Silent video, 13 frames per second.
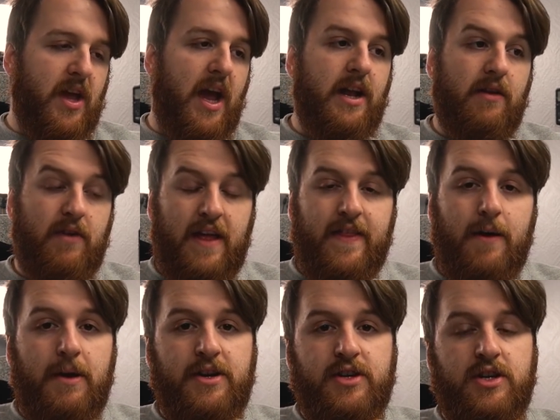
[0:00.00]
And in
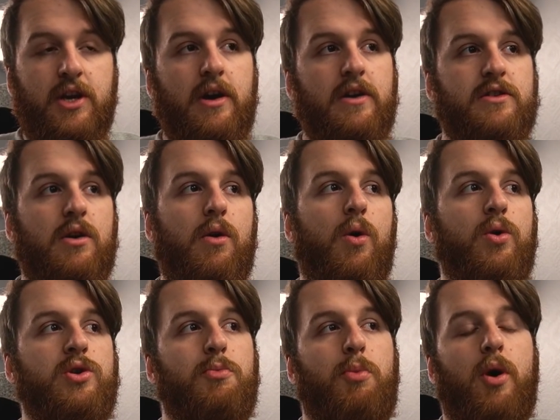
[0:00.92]
that mission, you can score
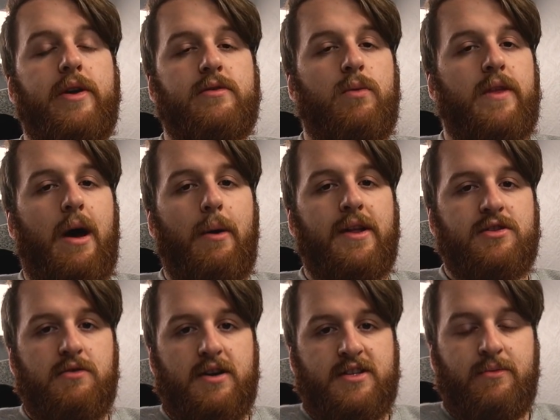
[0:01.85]
100 points without
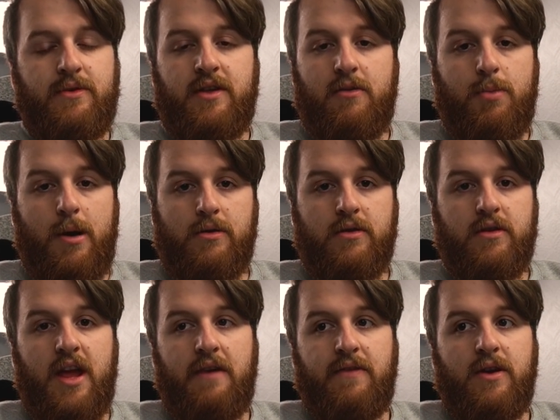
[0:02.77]
interacting with your
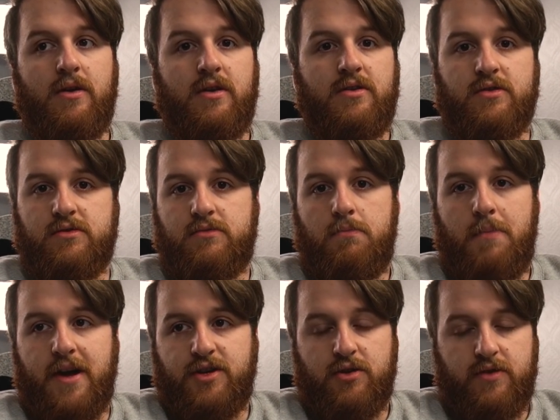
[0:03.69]
opponent if you can just
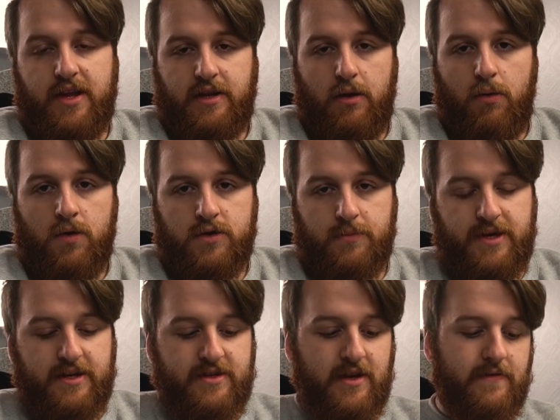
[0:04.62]
make sure they don't hold
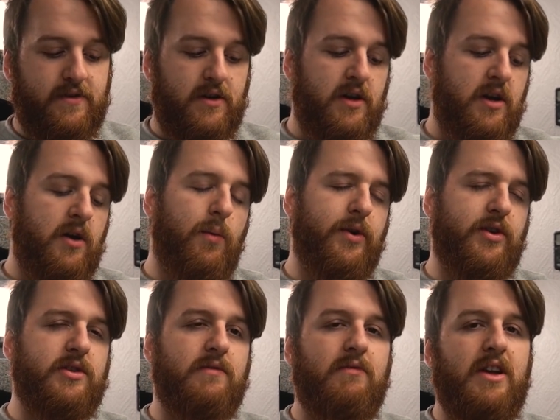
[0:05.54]
objectives, which
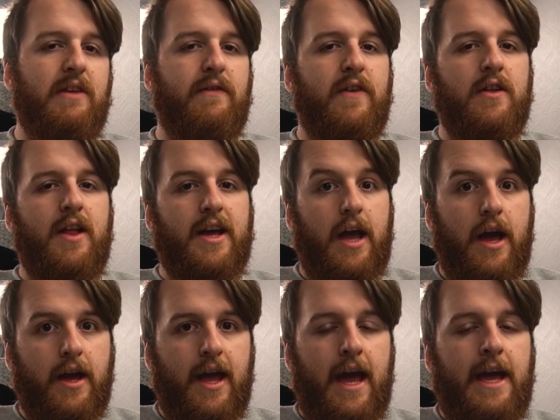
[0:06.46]
doesn't really feel like
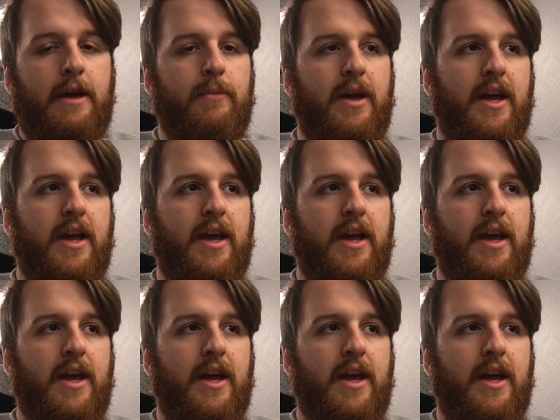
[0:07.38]
a game.